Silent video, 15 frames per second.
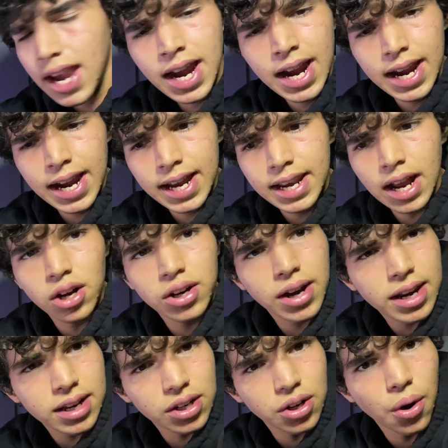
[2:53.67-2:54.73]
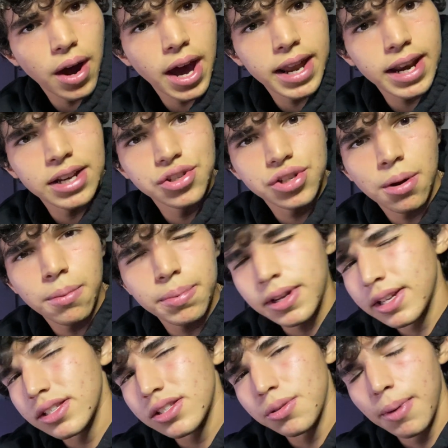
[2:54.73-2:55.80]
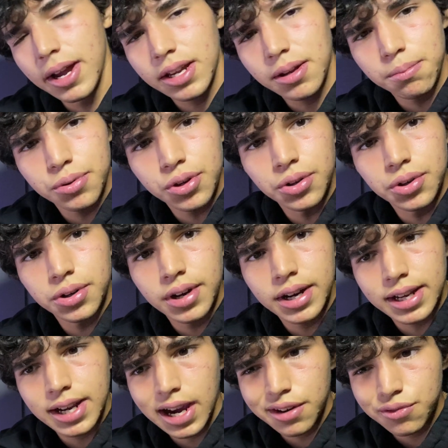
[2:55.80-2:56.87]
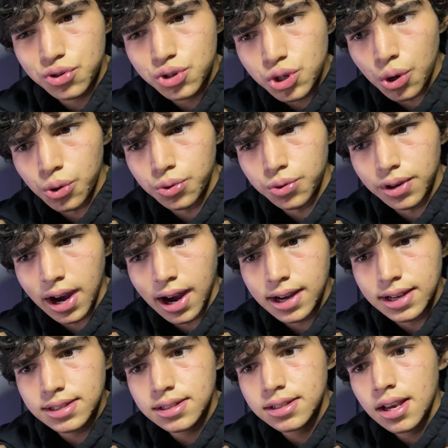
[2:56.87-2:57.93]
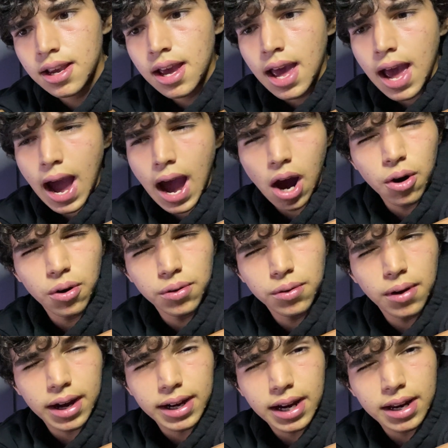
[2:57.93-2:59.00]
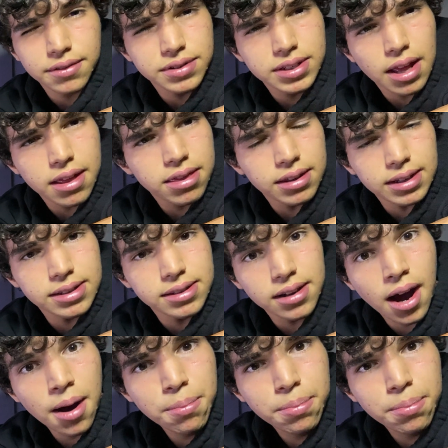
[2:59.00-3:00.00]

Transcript: And I'll kind of go ahead and jump into my computer and kind of show you guys how I kind of set things up,